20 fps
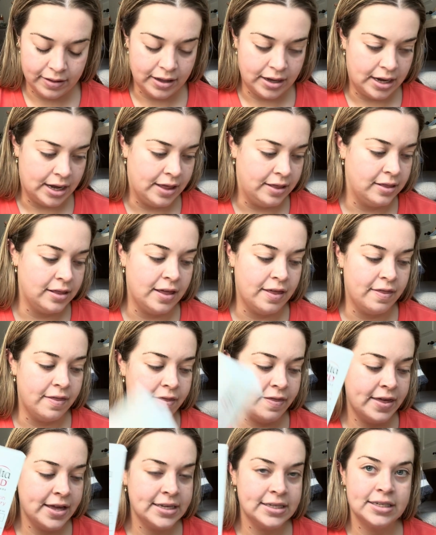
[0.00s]
And then
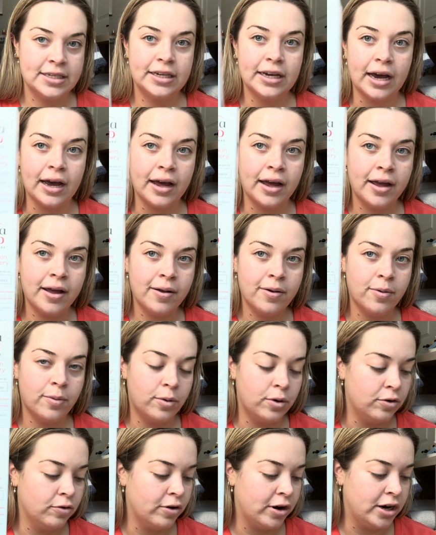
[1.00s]
this guy
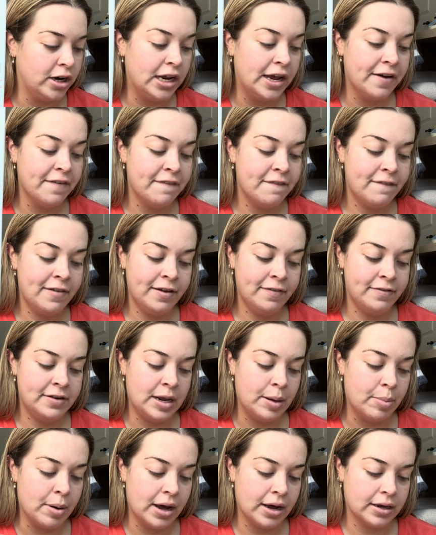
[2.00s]
will run you 50
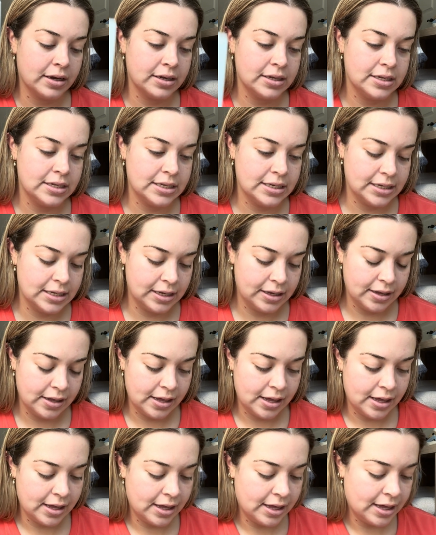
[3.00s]
bucks.
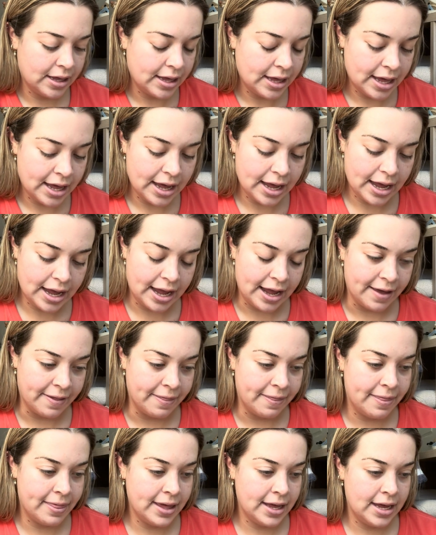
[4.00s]
And
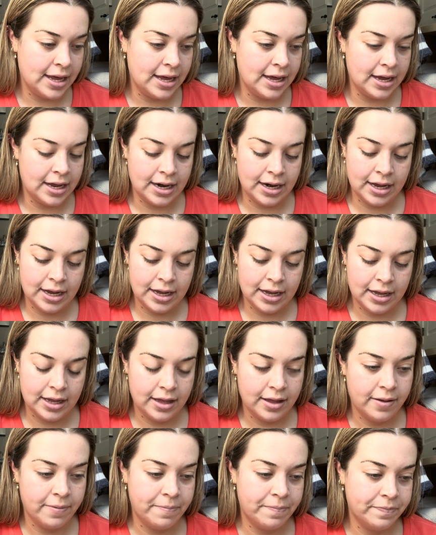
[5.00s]
then
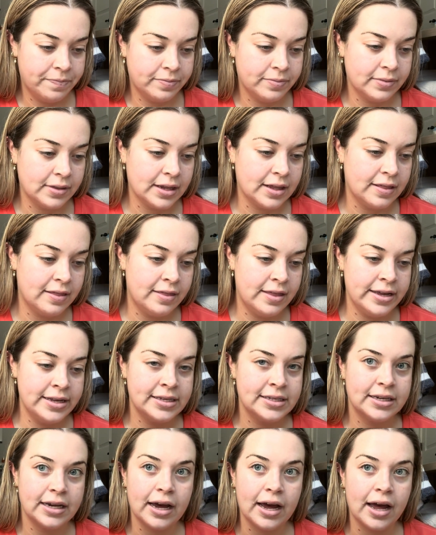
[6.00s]

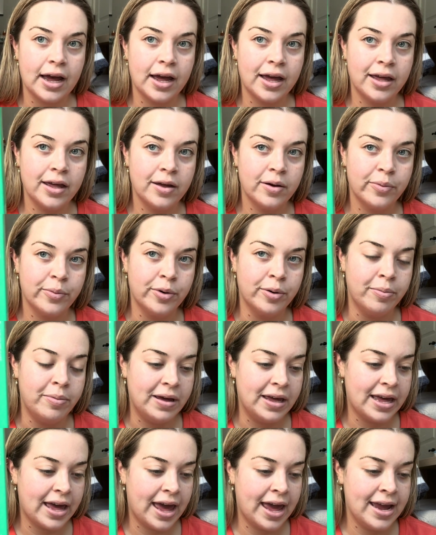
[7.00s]
this guy will
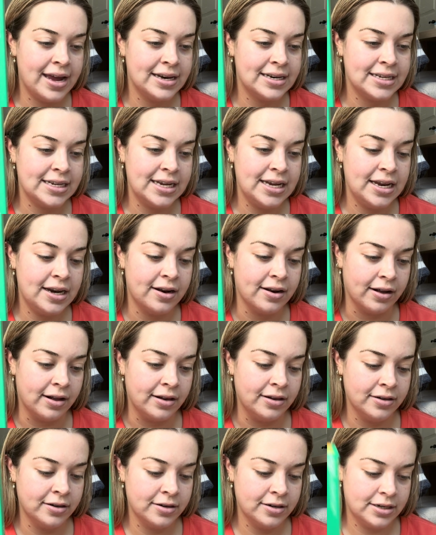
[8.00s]
be
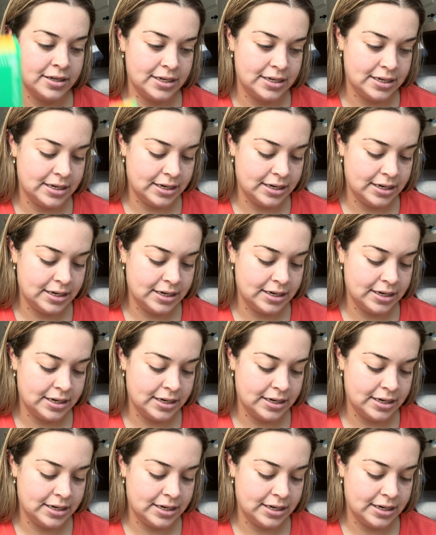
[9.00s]
$18.